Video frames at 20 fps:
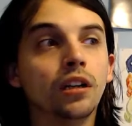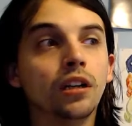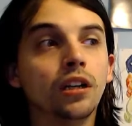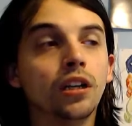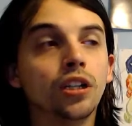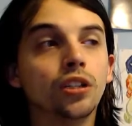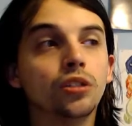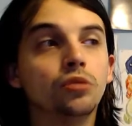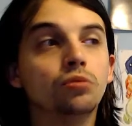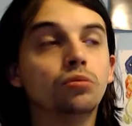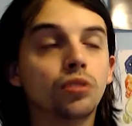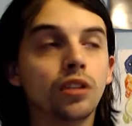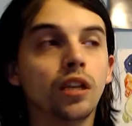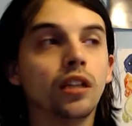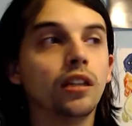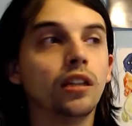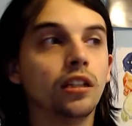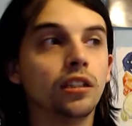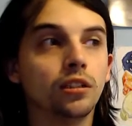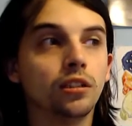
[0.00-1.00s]
to sell
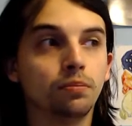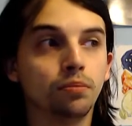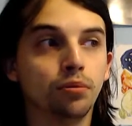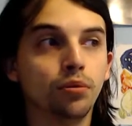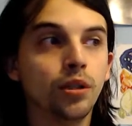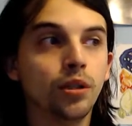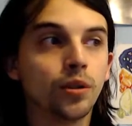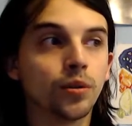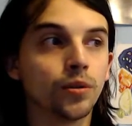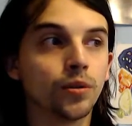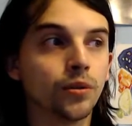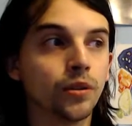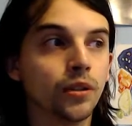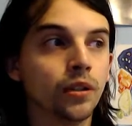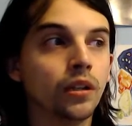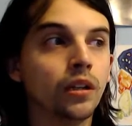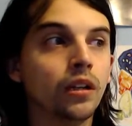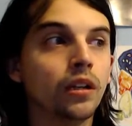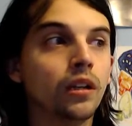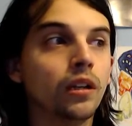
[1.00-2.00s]
it as a pre-order,
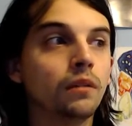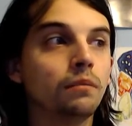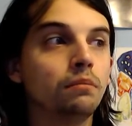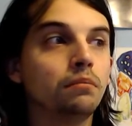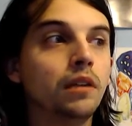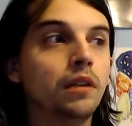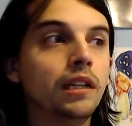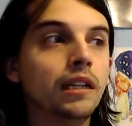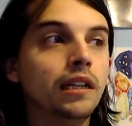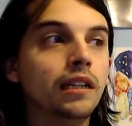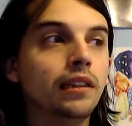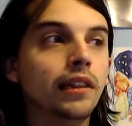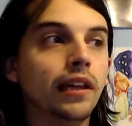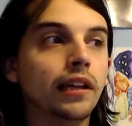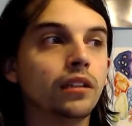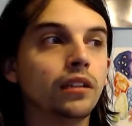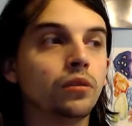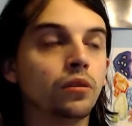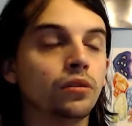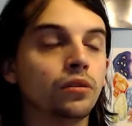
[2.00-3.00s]
meaning that
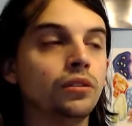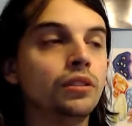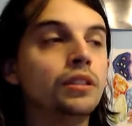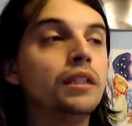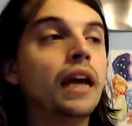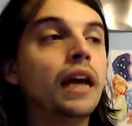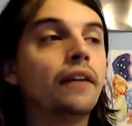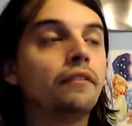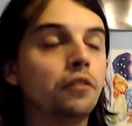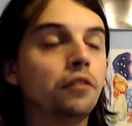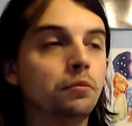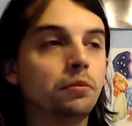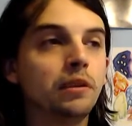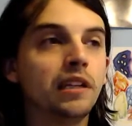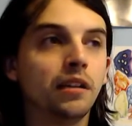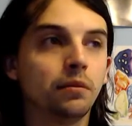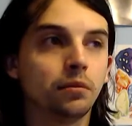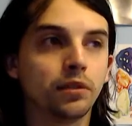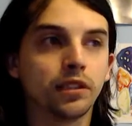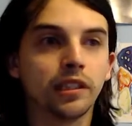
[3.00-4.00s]
you'll never be
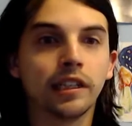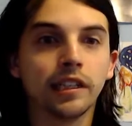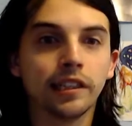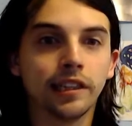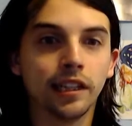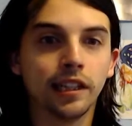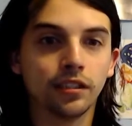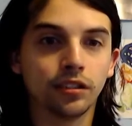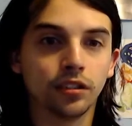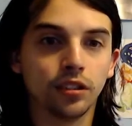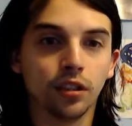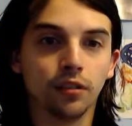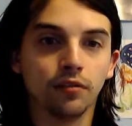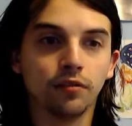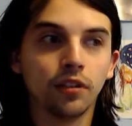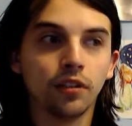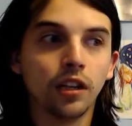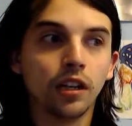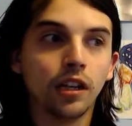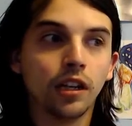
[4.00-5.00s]
able to get that stuff.
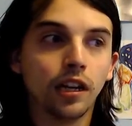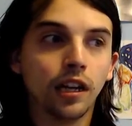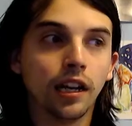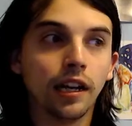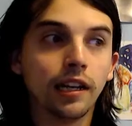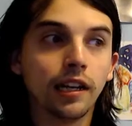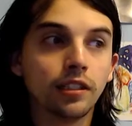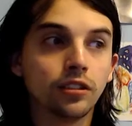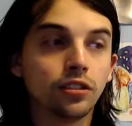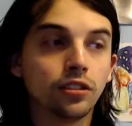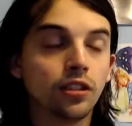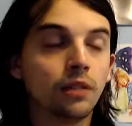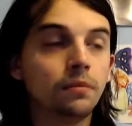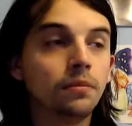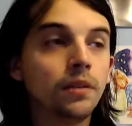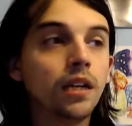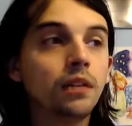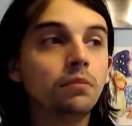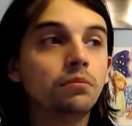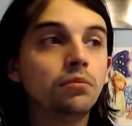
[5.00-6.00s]
And
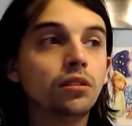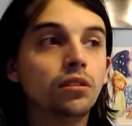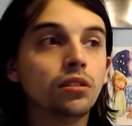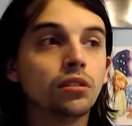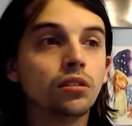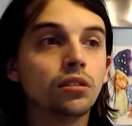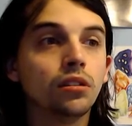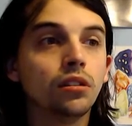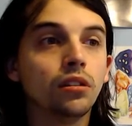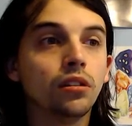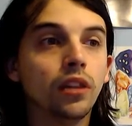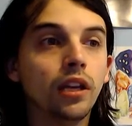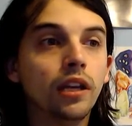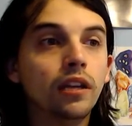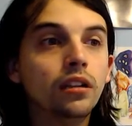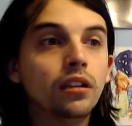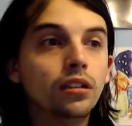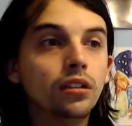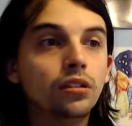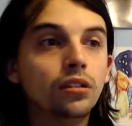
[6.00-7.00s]
sometimes
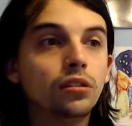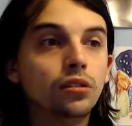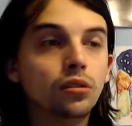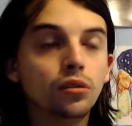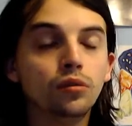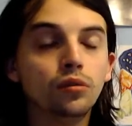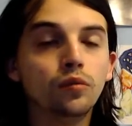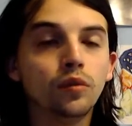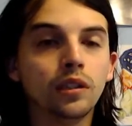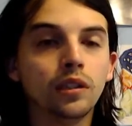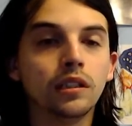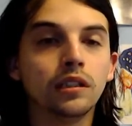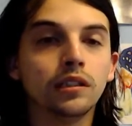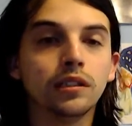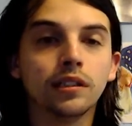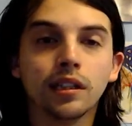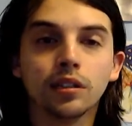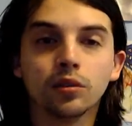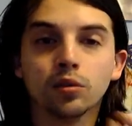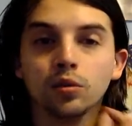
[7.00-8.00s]
they do release
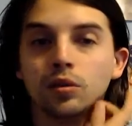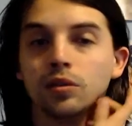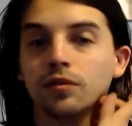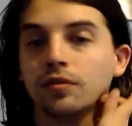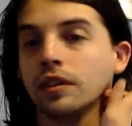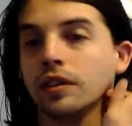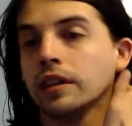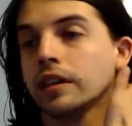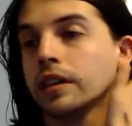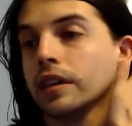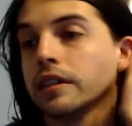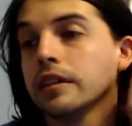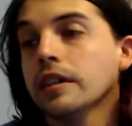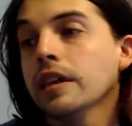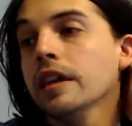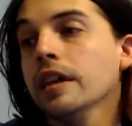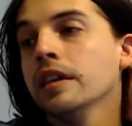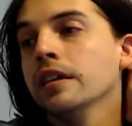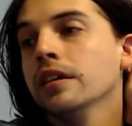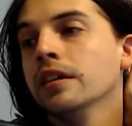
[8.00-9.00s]
that sort of thing
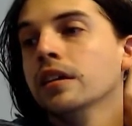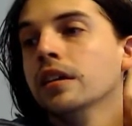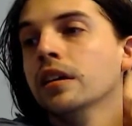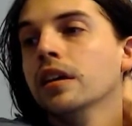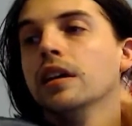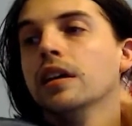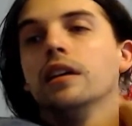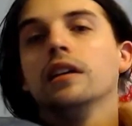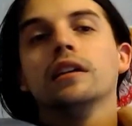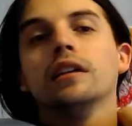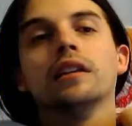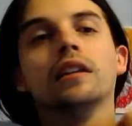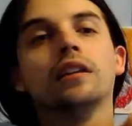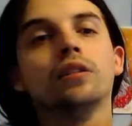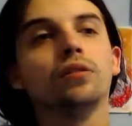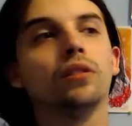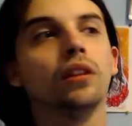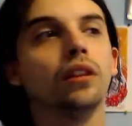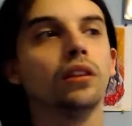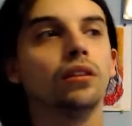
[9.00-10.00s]
again later
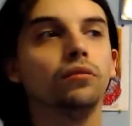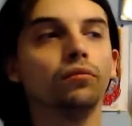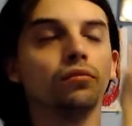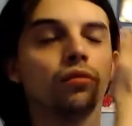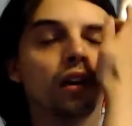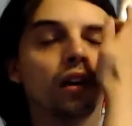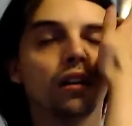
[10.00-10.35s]
down the